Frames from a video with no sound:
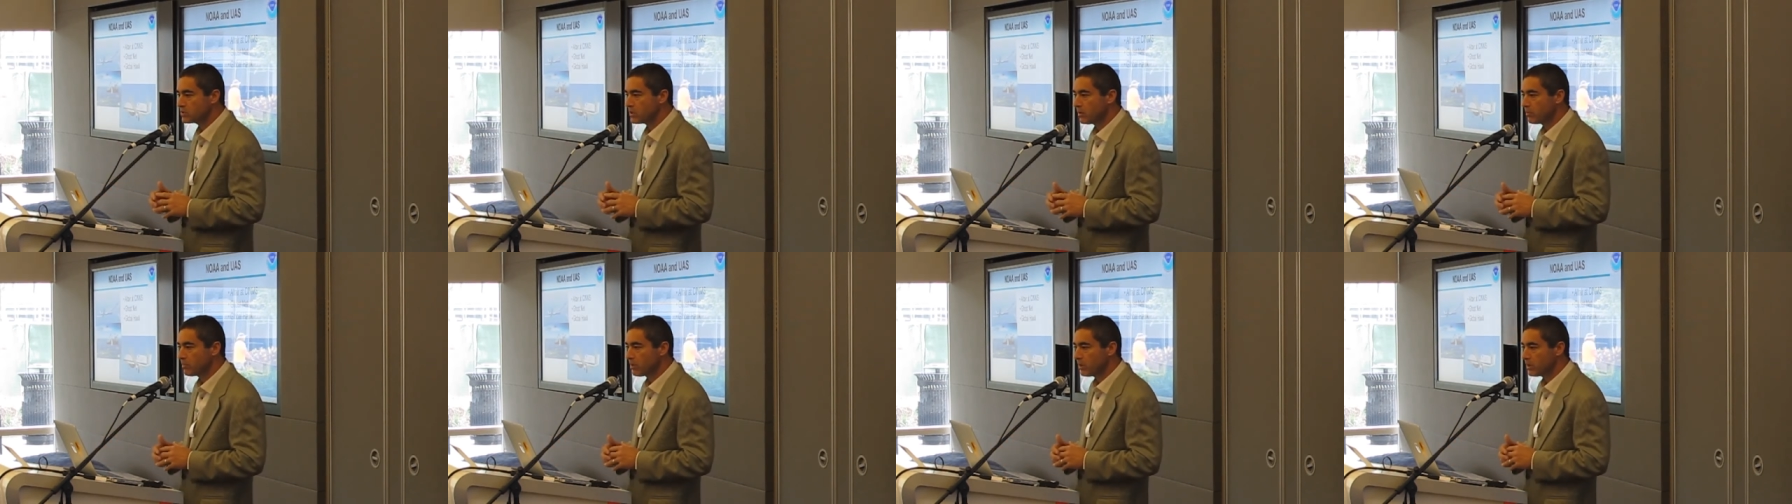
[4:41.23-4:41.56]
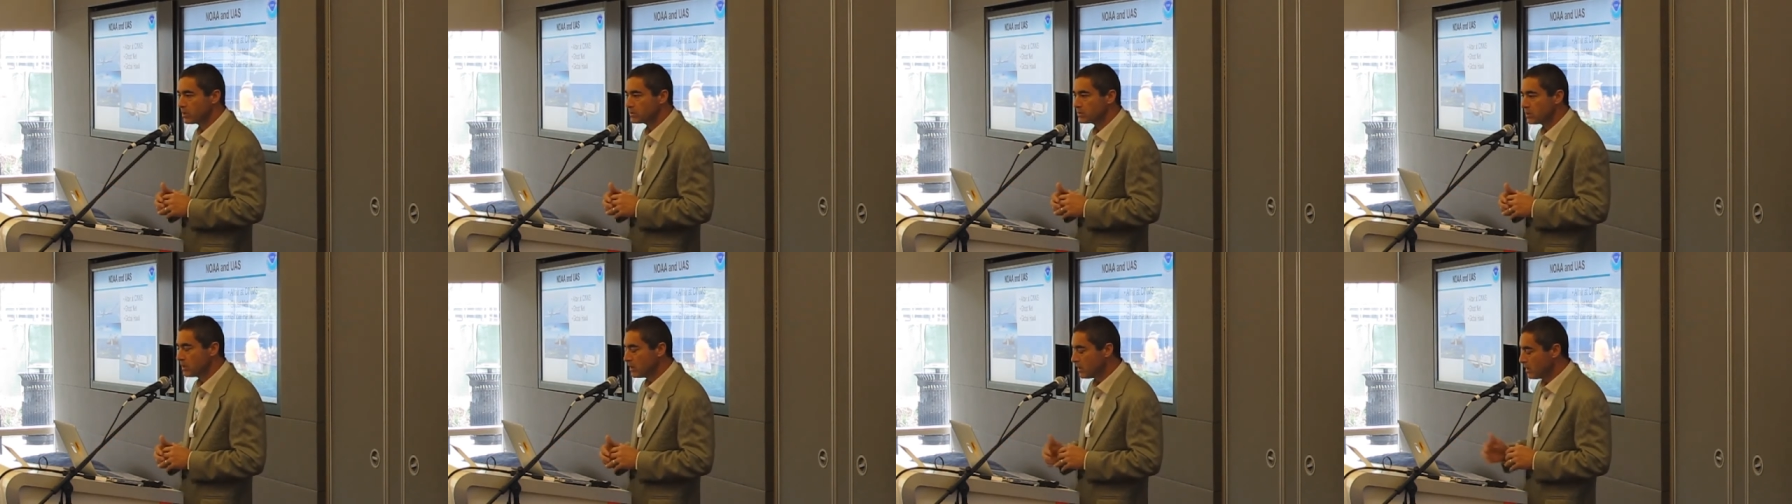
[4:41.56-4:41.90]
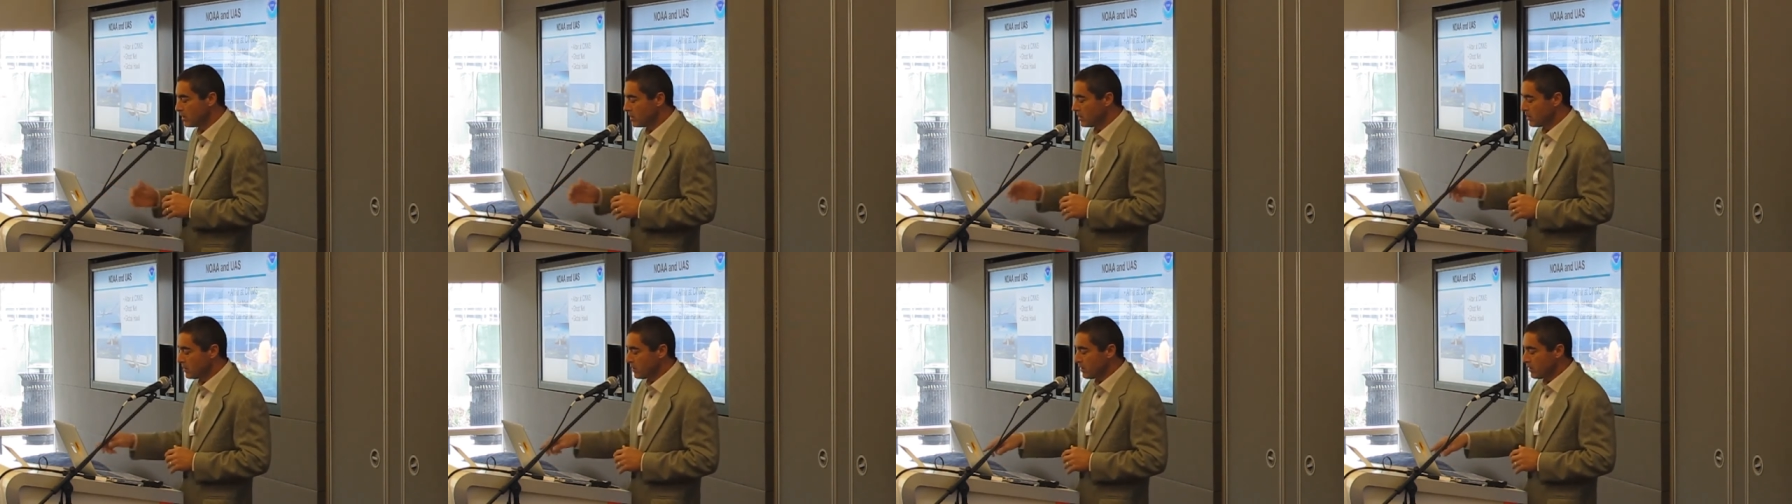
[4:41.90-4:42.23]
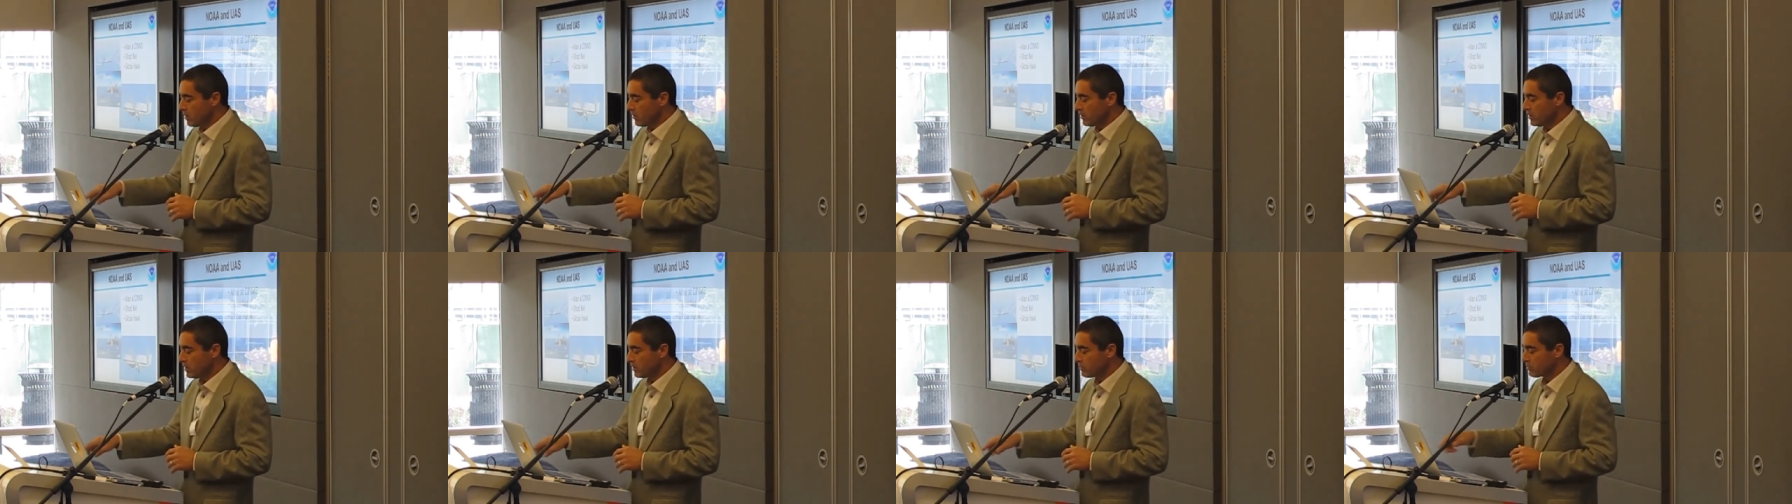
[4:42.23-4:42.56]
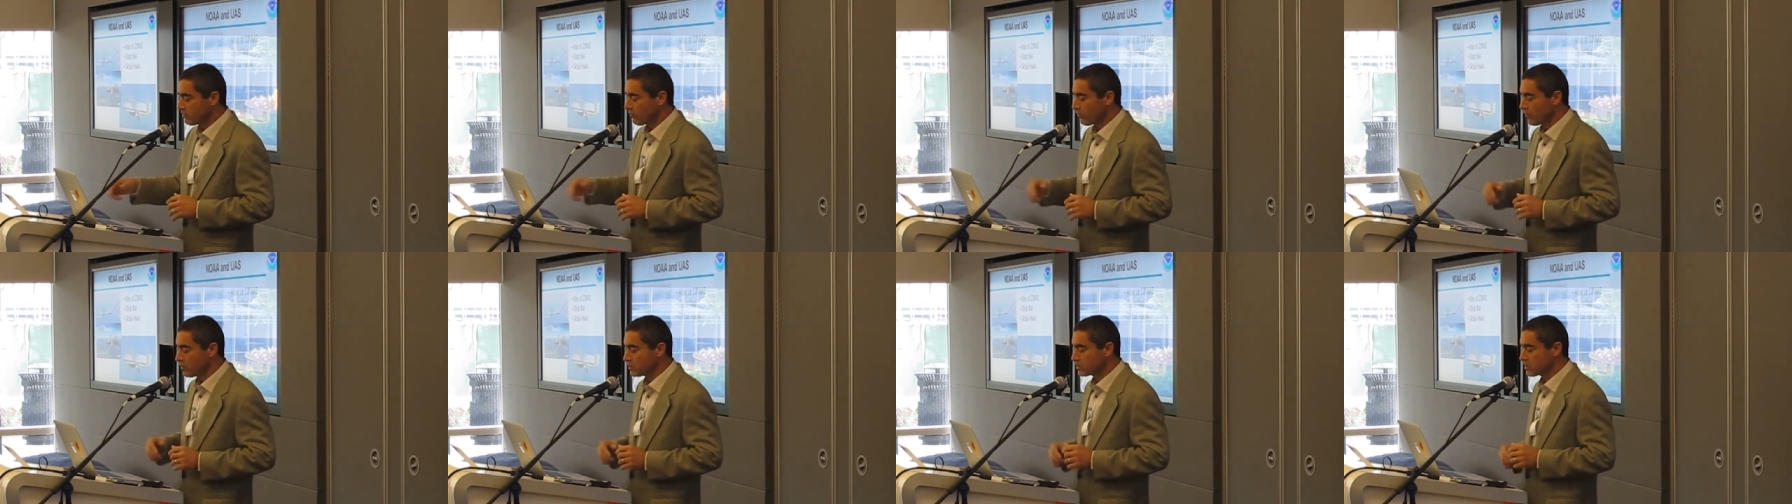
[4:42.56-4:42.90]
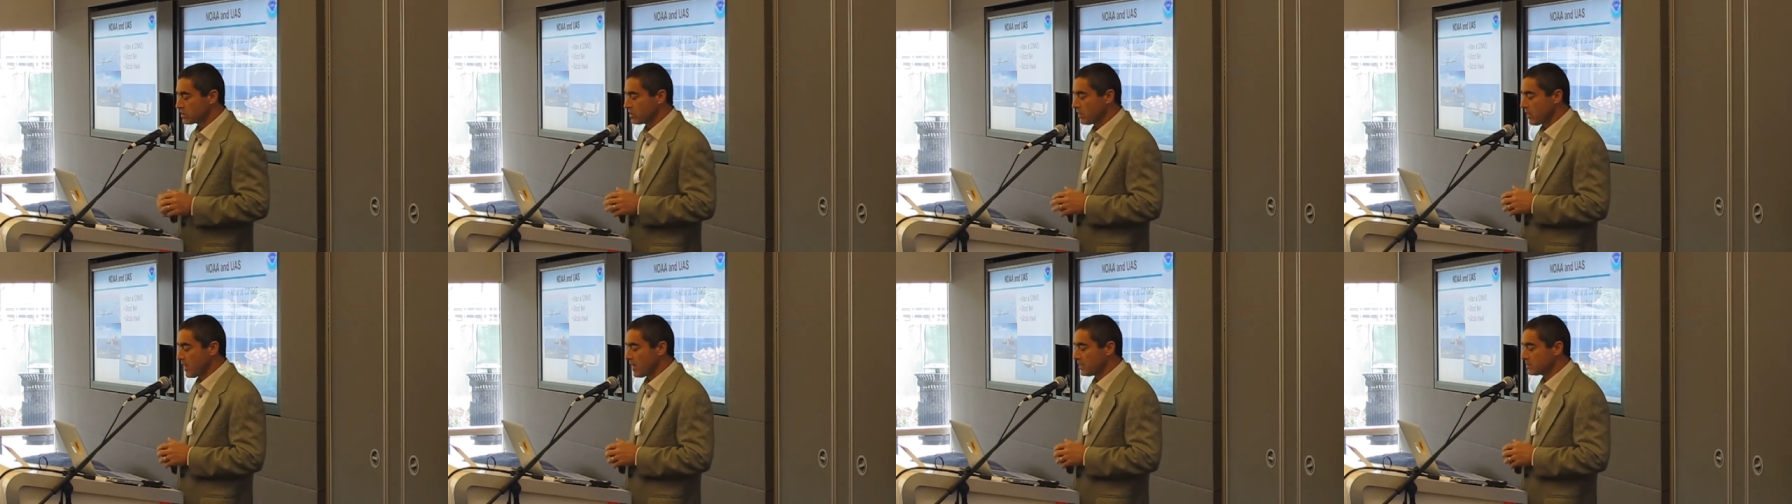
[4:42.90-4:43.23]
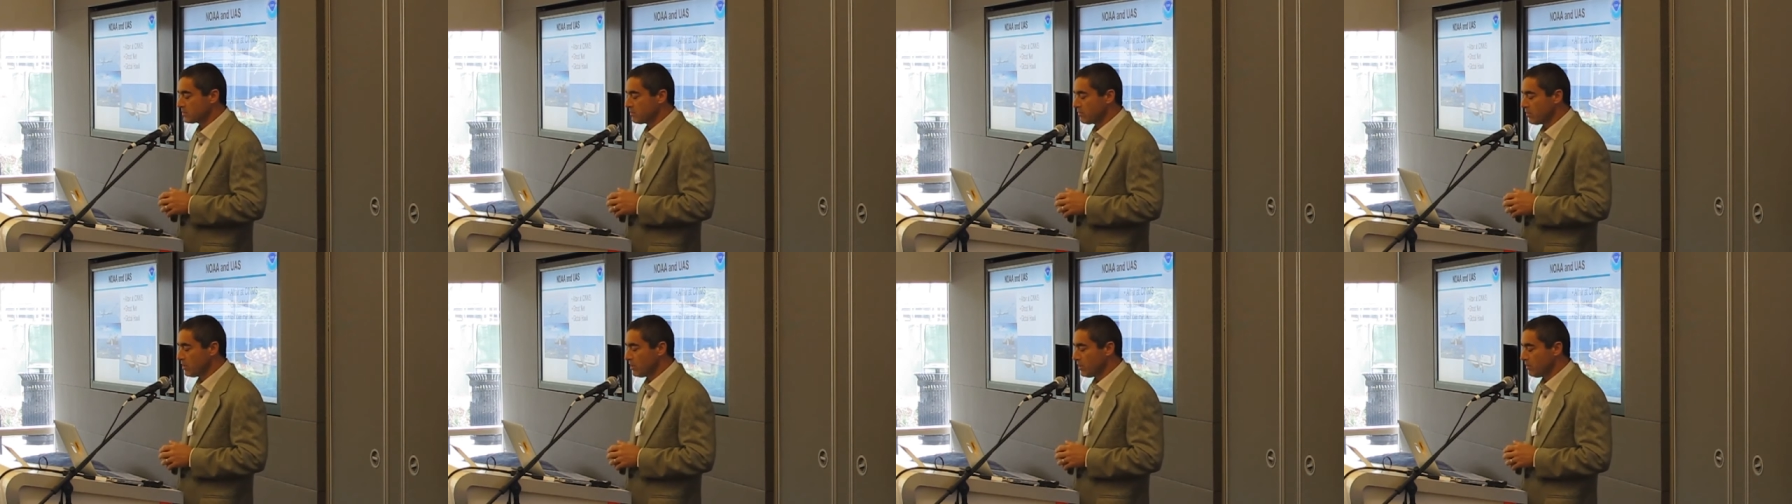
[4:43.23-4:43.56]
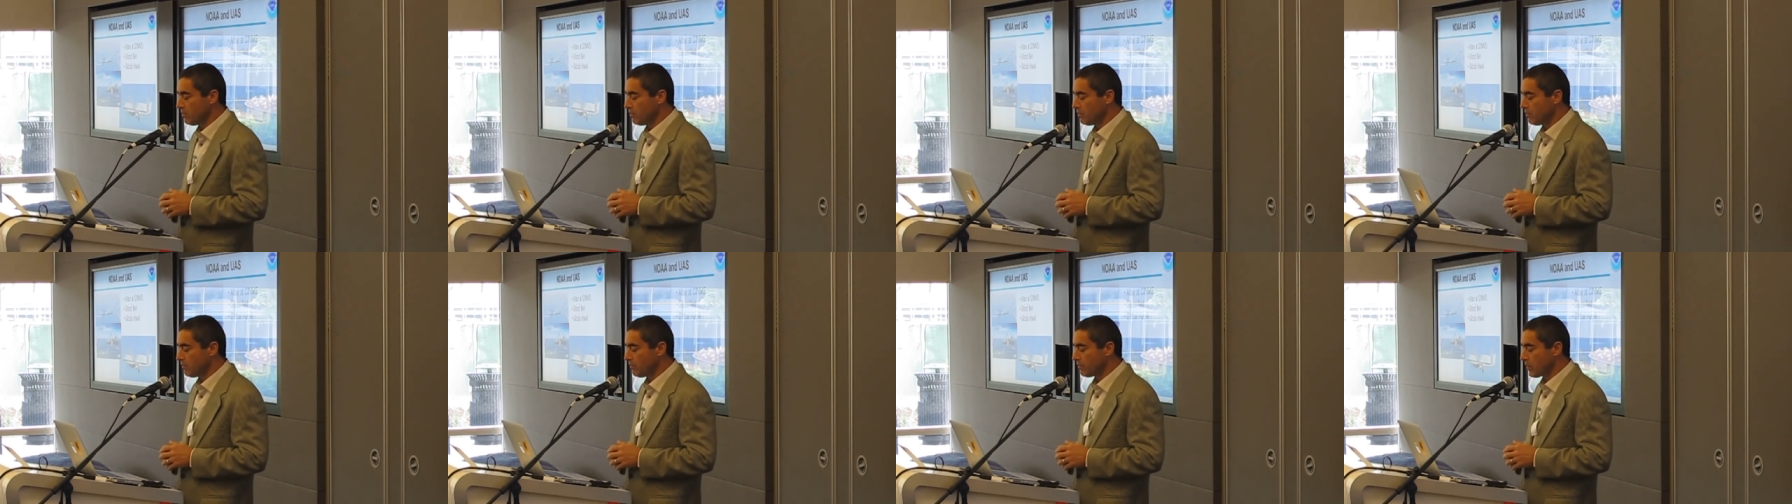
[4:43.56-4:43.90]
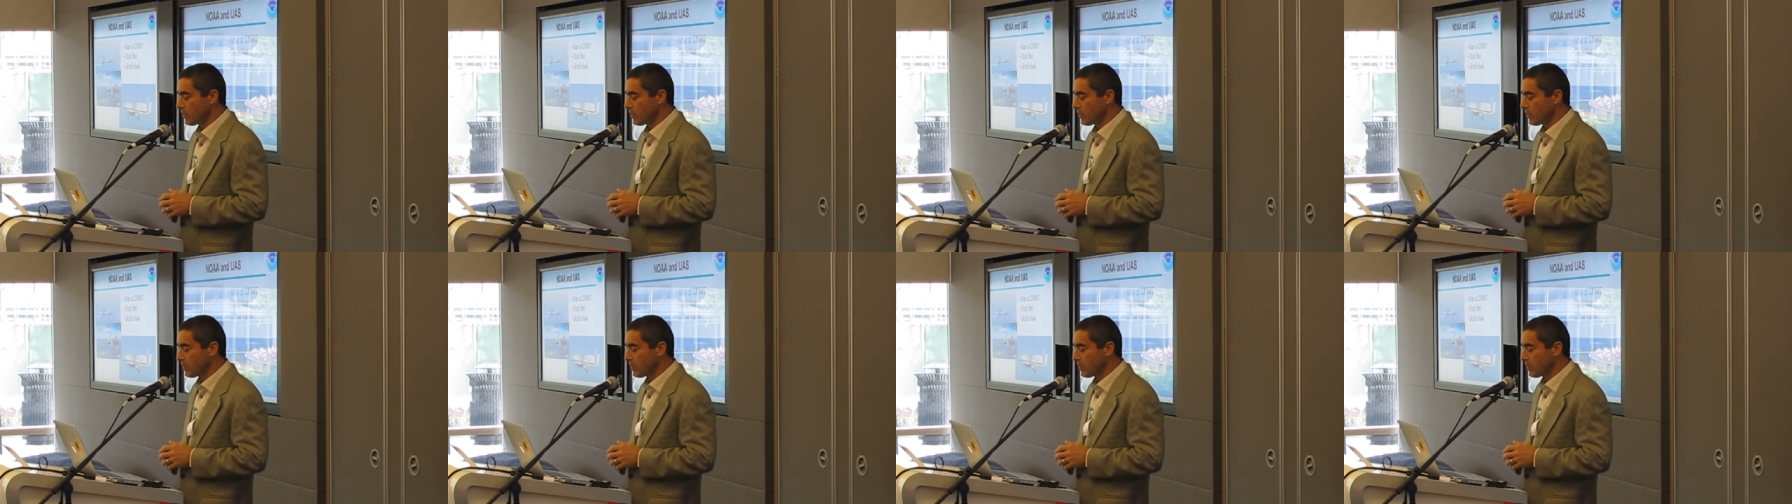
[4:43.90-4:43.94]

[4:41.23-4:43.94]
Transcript: something. This first class of them,